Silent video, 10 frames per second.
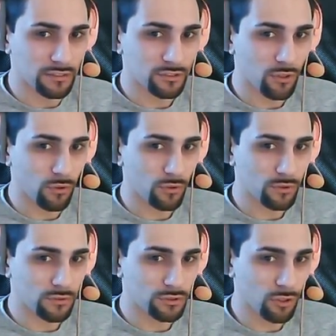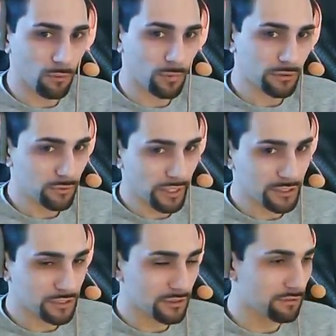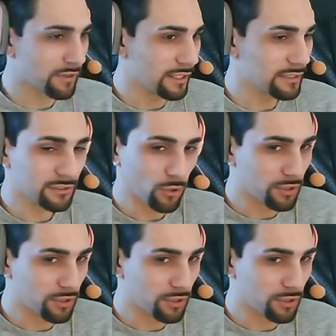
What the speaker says: So stomp on reaction if they're in, or